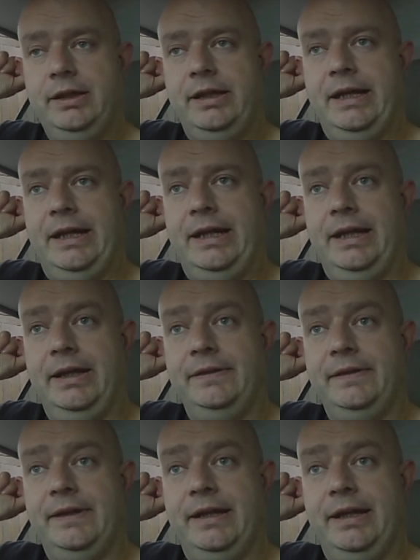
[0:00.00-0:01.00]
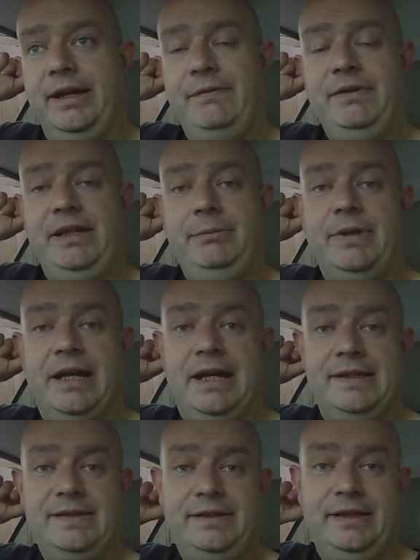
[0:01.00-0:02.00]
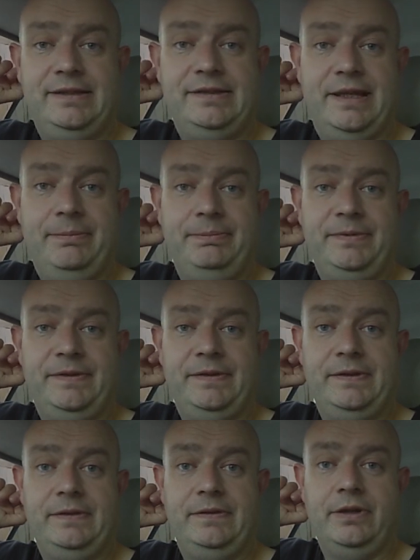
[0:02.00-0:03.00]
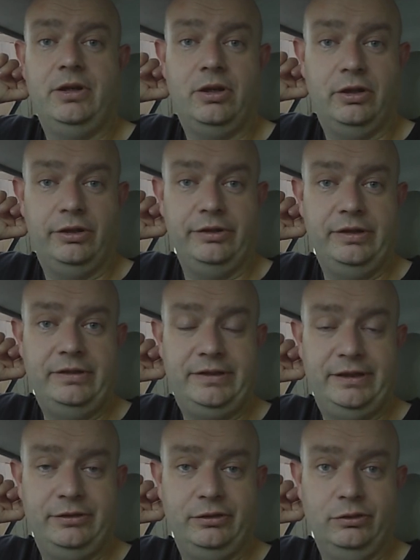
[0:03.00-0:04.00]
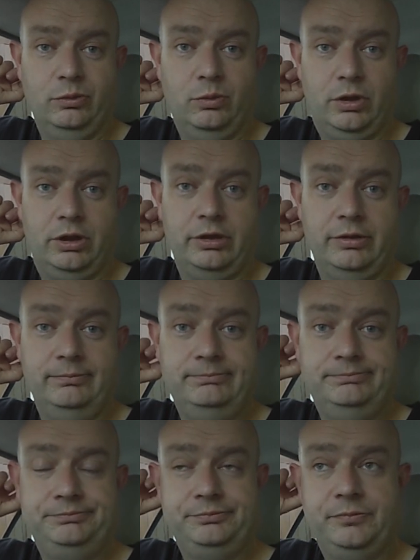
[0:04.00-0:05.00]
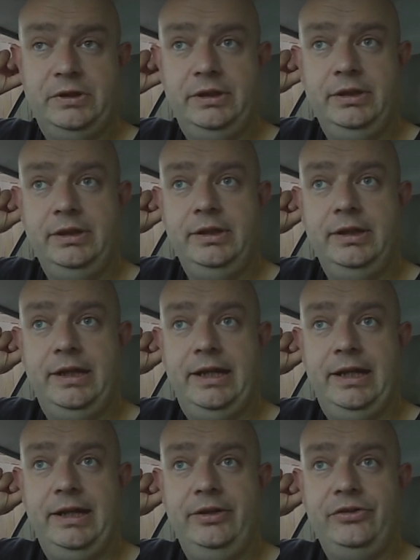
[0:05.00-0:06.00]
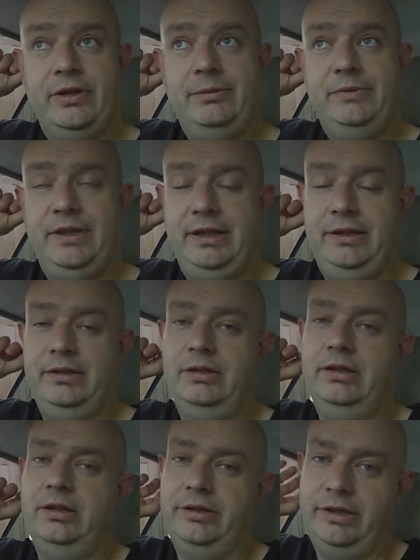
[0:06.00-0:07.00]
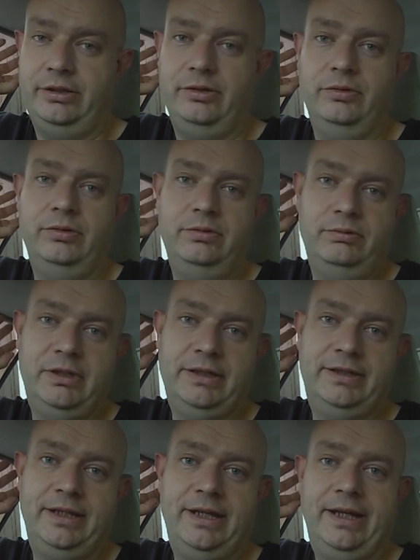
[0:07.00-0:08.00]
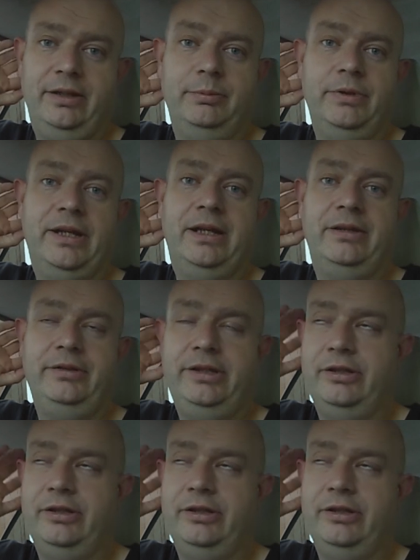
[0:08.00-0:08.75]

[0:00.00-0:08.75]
and everything passed except the horn didn't work. So I'm thinking, what the hell, but